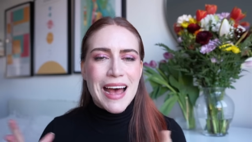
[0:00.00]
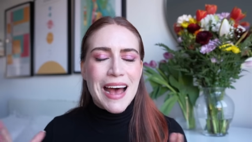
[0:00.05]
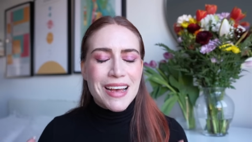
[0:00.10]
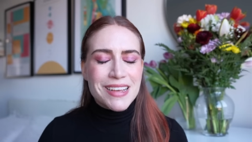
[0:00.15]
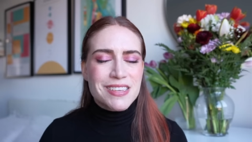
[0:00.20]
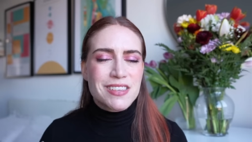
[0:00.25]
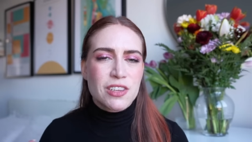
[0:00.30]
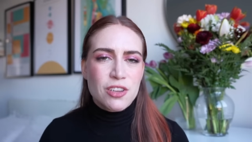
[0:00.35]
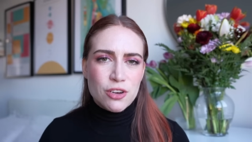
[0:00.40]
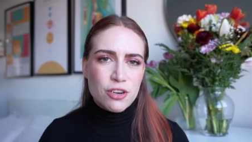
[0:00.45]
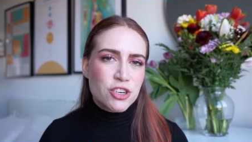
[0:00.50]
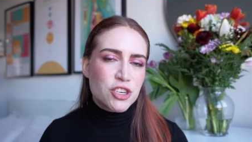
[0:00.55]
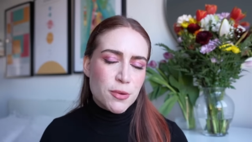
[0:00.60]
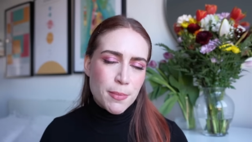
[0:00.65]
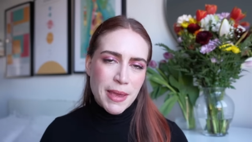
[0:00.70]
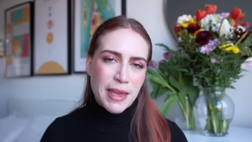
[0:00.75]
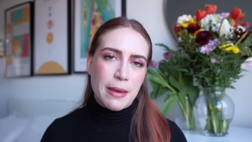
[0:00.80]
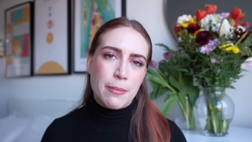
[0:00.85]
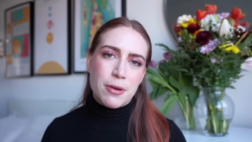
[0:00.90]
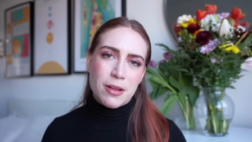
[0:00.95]
as large a
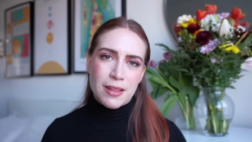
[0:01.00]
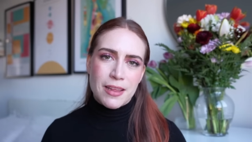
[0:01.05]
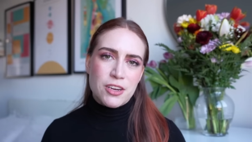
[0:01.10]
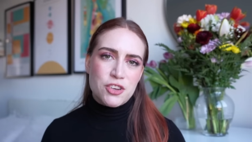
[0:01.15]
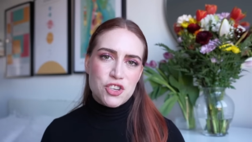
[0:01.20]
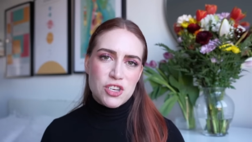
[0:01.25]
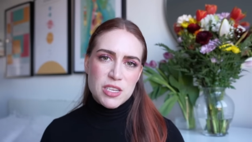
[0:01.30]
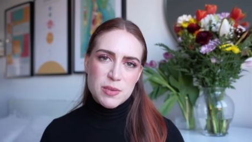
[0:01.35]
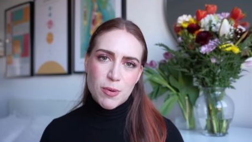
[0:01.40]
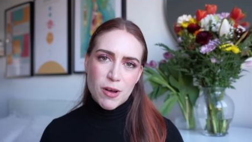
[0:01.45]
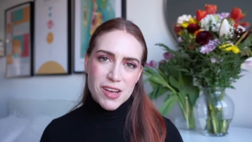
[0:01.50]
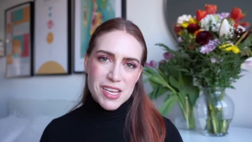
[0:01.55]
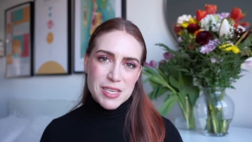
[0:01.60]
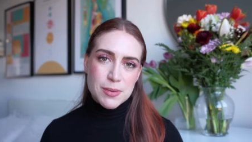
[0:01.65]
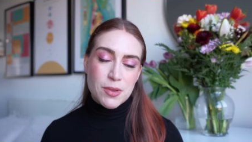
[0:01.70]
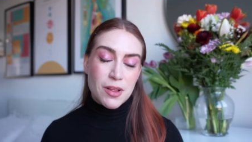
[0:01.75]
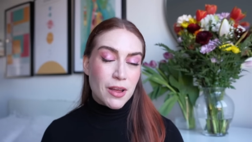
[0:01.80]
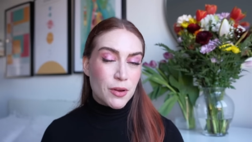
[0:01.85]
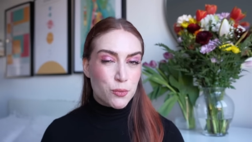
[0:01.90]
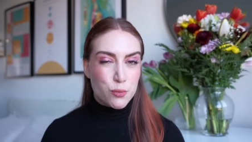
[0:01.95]
makeup collection as
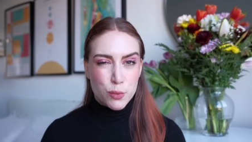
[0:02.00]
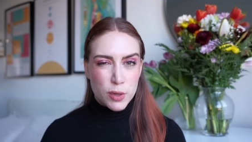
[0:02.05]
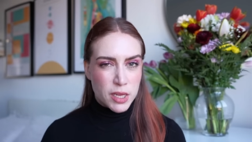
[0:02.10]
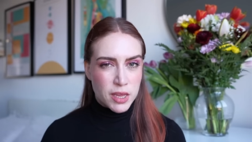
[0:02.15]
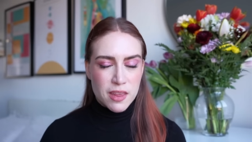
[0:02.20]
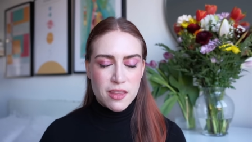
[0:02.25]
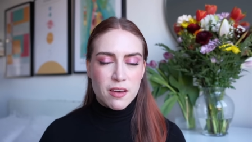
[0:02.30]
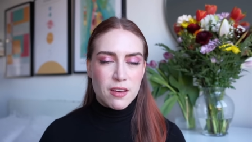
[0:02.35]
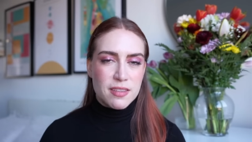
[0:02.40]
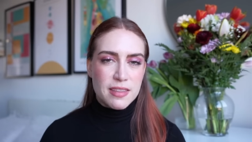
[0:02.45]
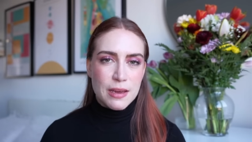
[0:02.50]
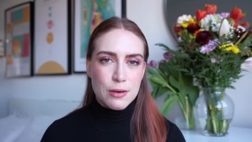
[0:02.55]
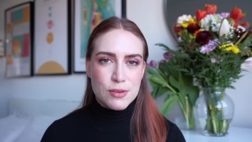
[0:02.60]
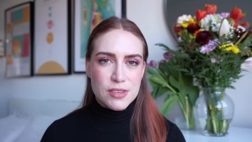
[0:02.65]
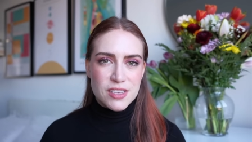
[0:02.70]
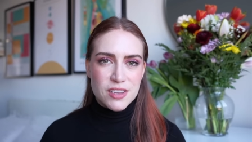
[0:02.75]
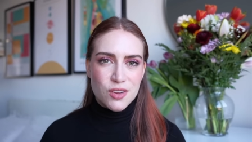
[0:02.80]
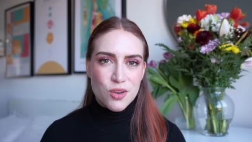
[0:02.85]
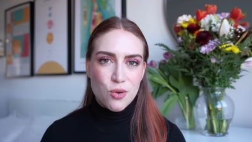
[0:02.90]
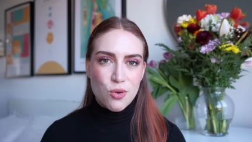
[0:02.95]
possible. I really thought that was
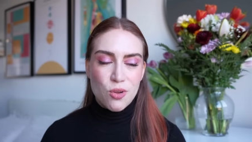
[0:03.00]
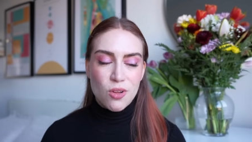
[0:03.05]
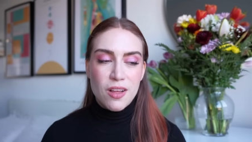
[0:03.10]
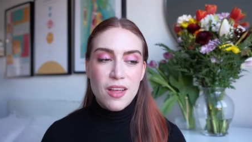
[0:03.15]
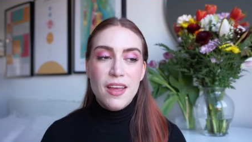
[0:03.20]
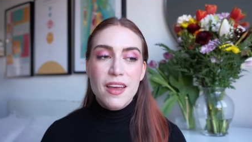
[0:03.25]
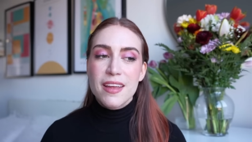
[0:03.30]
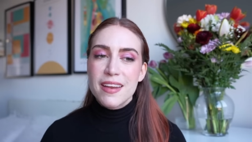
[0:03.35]
the goal.